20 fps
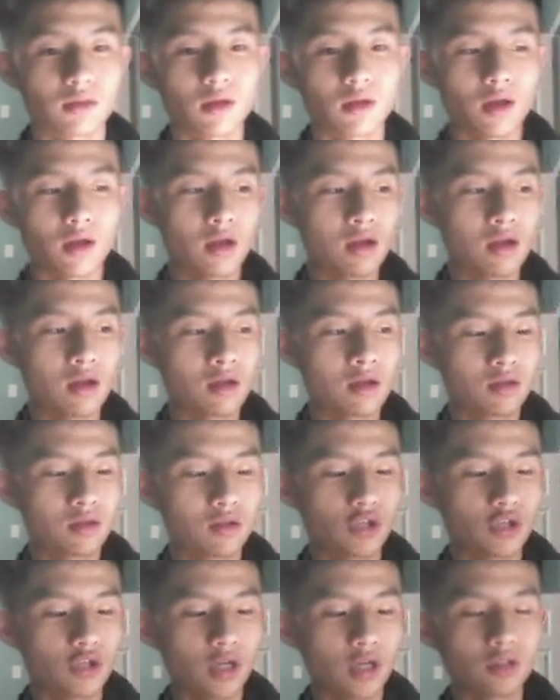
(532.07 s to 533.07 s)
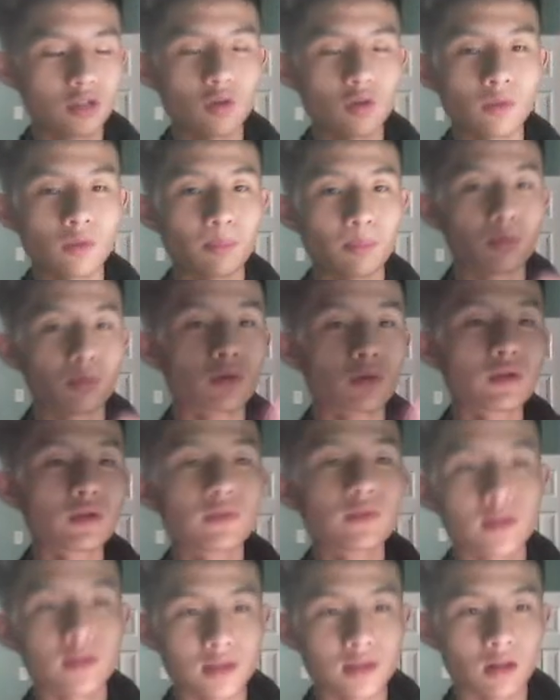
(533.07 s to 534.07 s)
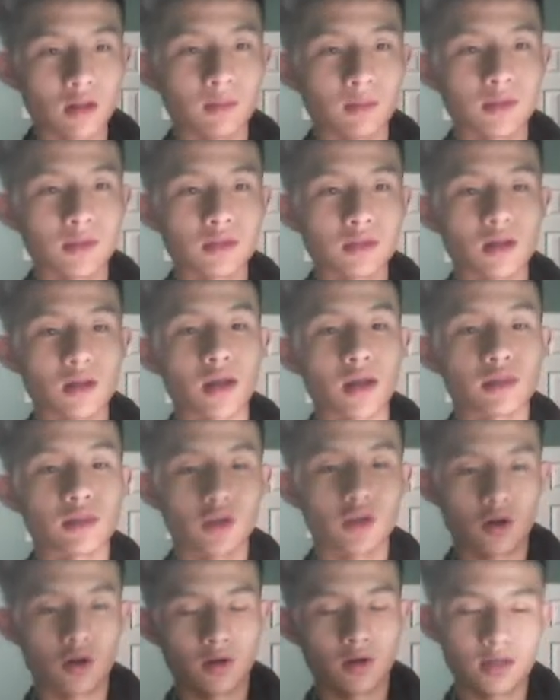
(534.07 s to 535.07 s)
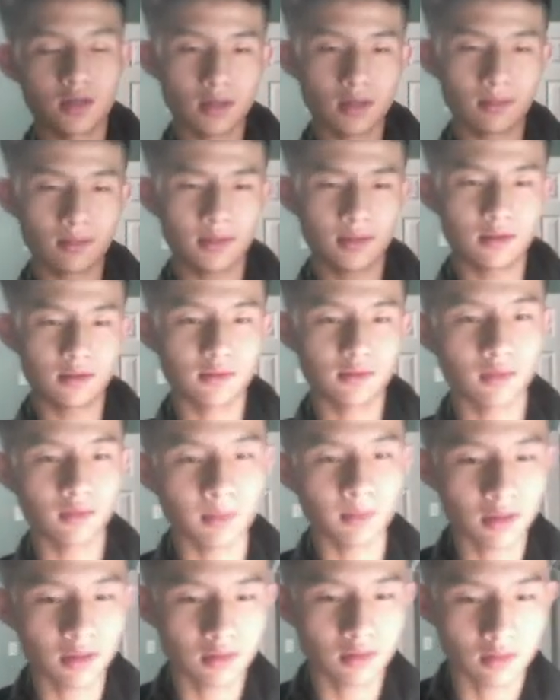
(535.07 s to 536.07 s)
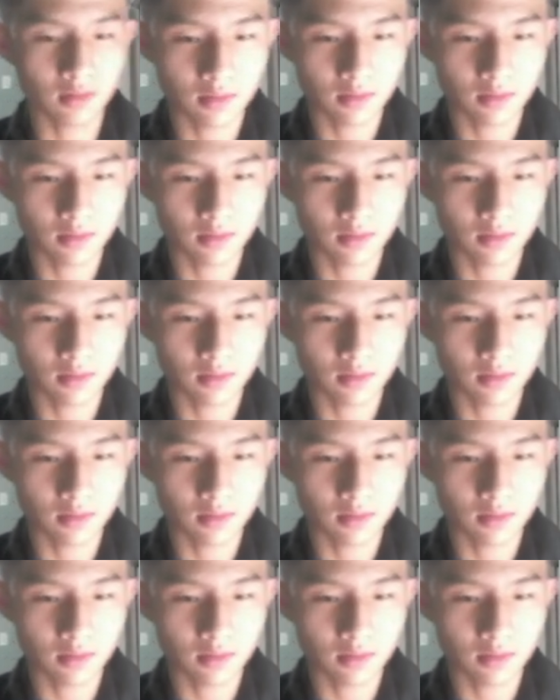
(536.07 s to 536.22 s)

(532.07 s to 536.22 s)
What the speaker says: it checks all the previous elements, not the current element, if that makes sense.